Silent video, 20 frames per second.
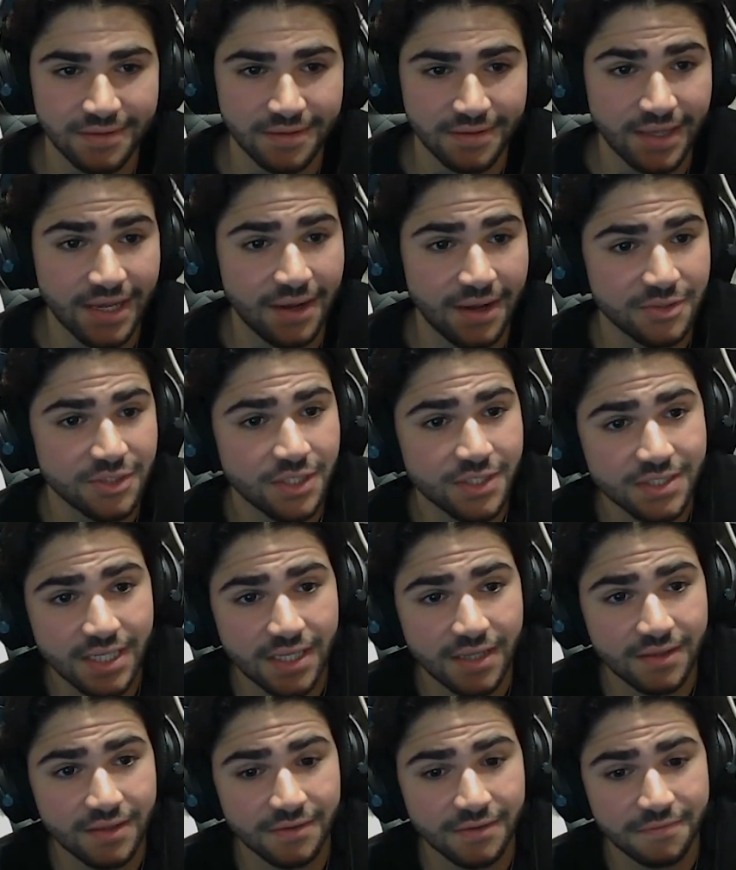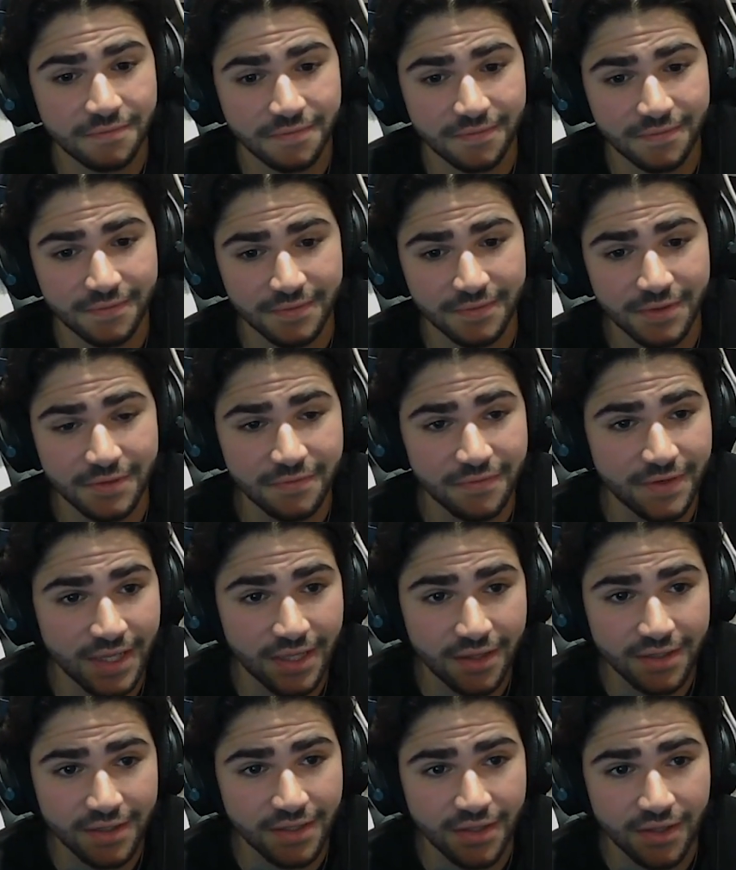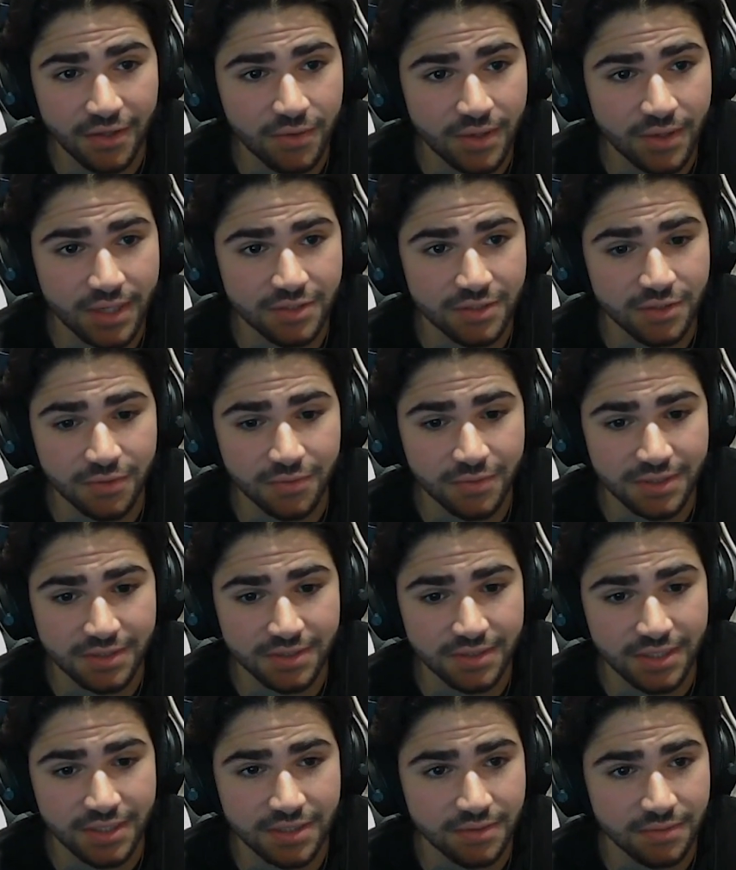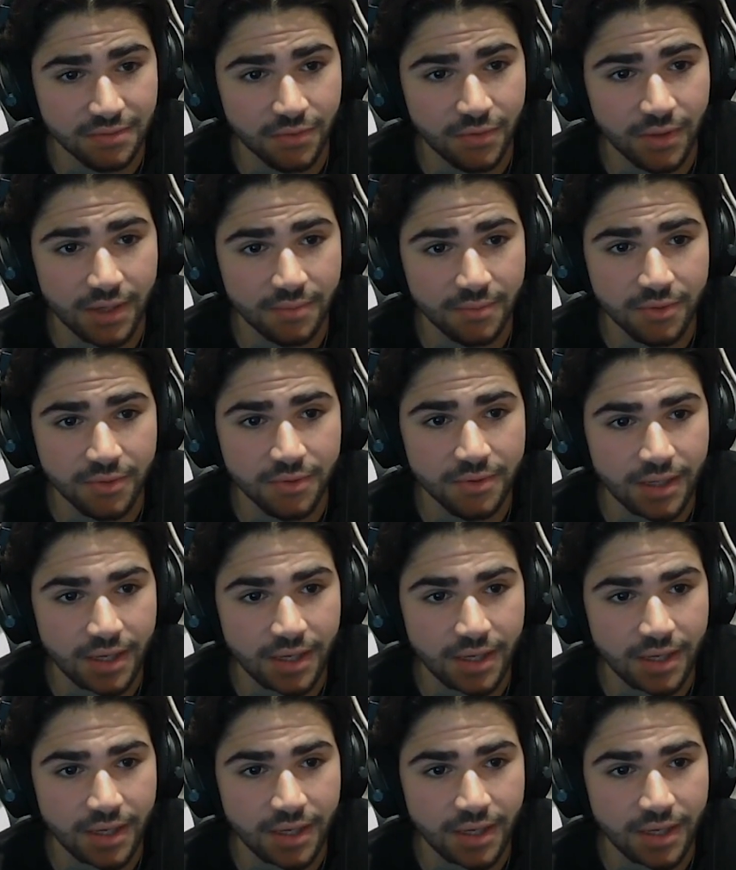Yeah, I was gonna say the fidelity that you guys do is incredible.